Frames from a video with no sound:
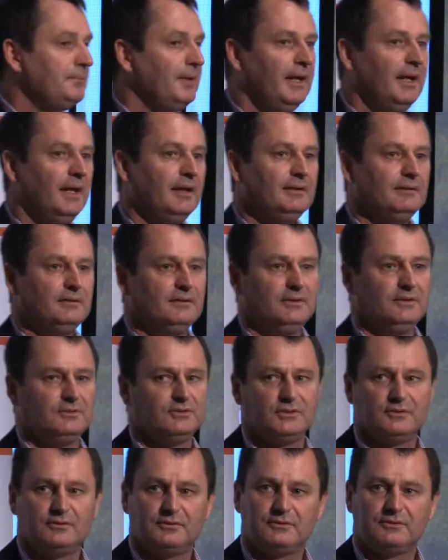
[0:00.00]
man.
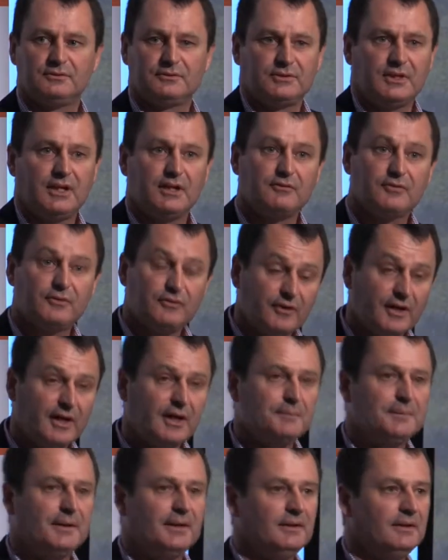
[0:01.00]
He's a son of a
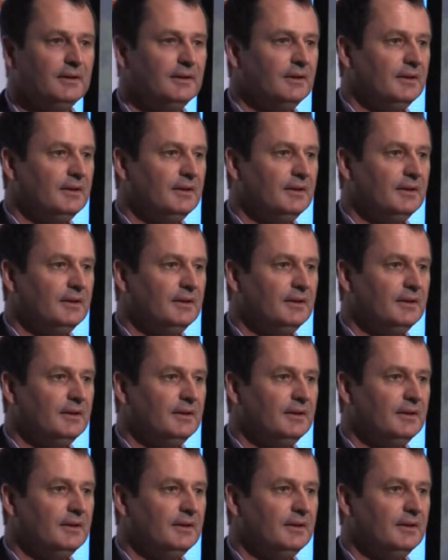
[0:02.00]
farmer.